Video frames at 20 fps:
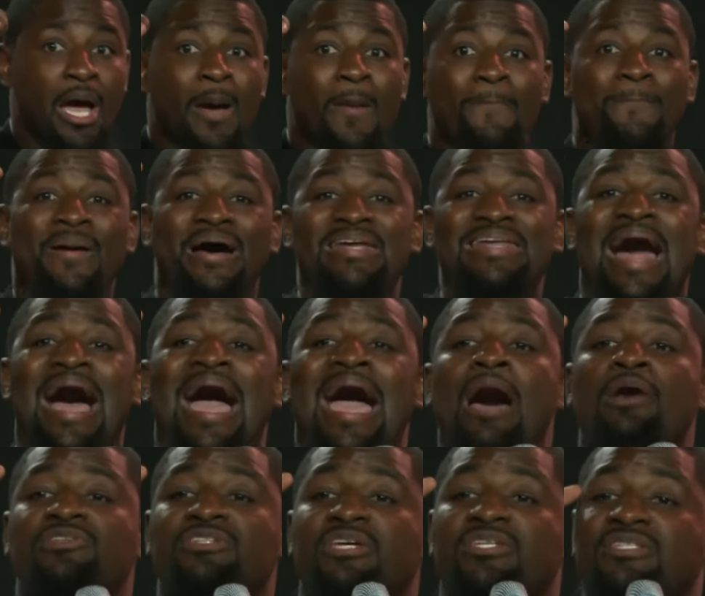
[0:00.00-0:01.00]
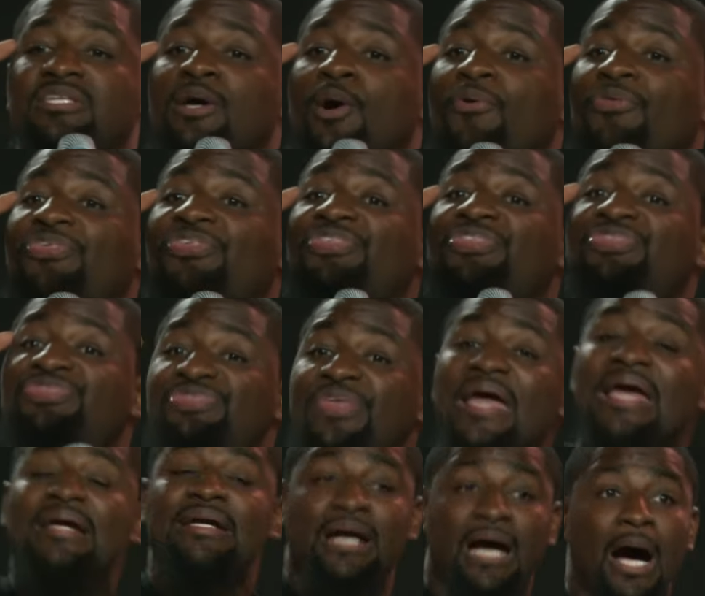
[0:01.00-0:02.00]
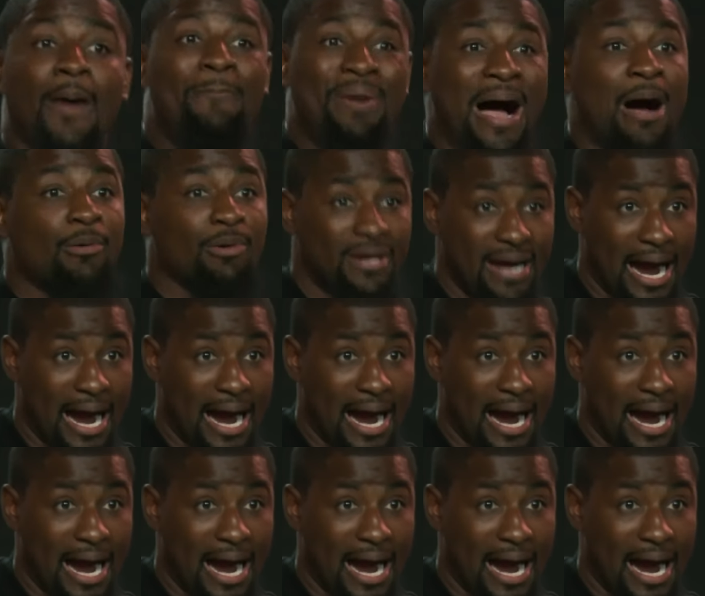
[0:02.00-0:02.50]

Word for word: but not how to still think about